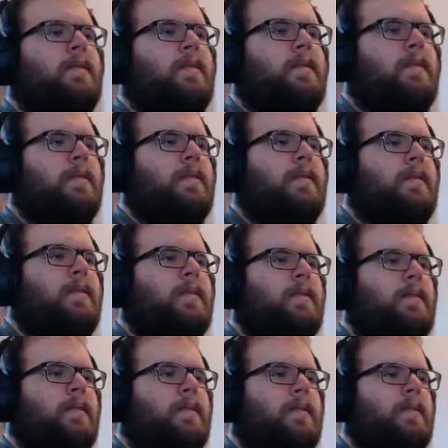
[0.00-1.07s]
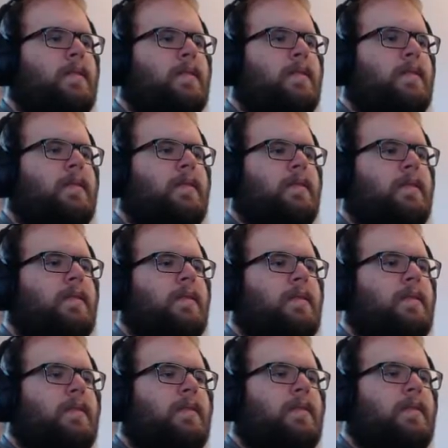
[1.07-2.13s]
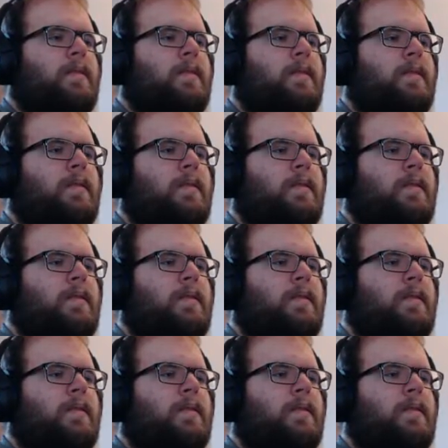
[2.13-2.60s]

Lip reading: The person shown says nothing.